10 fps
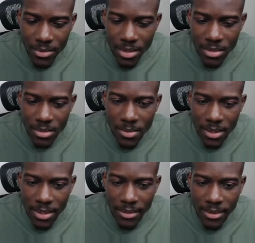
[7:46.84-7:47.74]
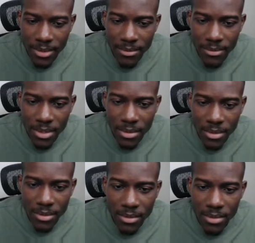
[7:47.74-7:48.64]
something like that.
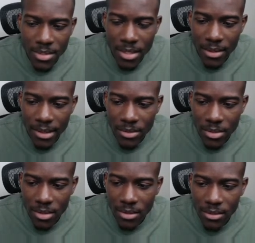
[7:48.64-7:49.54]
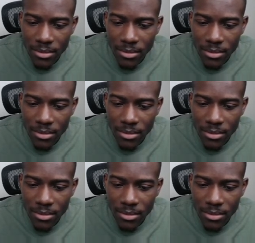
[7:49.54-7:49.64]
Shout out to her.